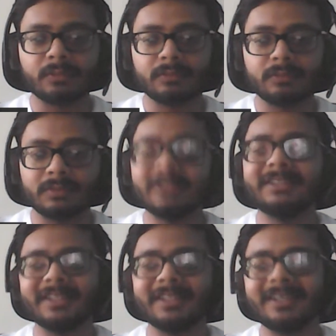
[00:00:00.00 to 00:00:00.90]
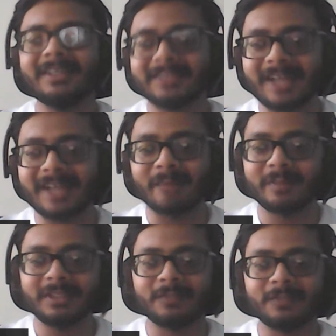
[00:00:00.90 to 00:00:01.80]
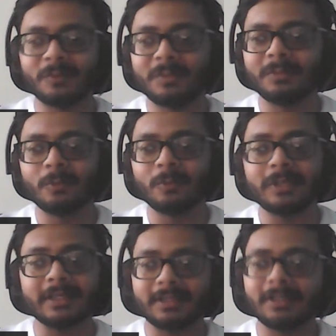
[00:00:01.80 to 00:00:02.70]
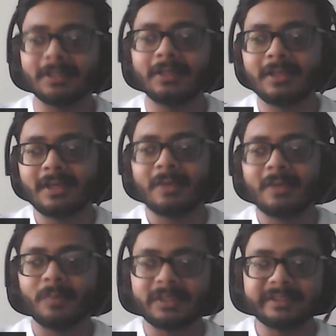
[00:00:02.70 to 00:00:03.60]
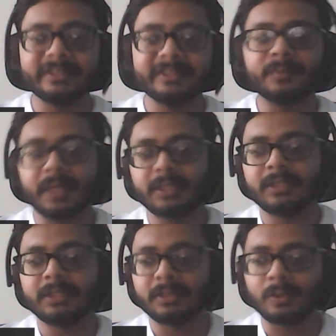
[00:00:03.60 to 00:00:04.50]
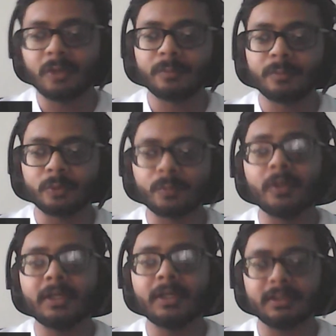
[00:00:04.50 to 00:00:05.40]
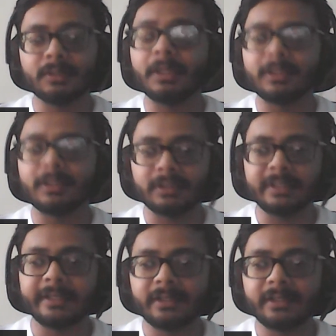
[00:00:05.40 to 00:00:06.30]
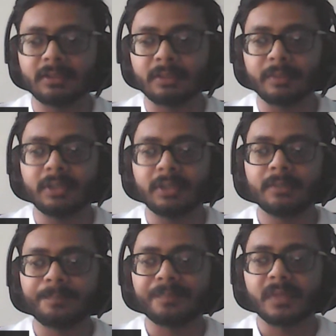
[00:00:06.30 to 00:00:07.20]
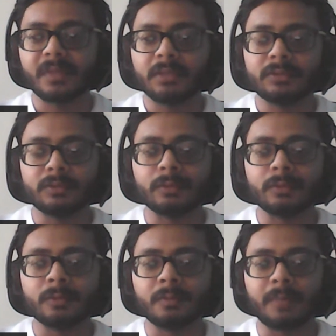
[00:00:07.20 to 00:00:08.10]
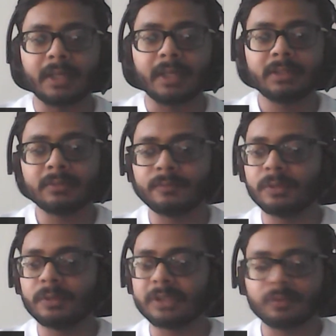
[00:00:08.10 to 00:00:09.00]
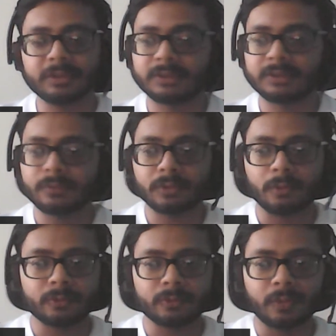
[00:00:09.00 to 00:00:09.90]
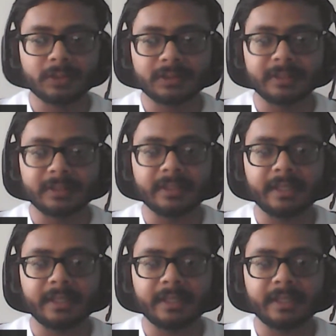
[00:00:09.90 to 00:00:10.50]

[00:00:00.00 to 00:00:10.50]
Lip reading: This generally doesn't happen. It would be more technical, but since mine got postponed and like delayed a bit, so mine a few HR questions was also asked in that.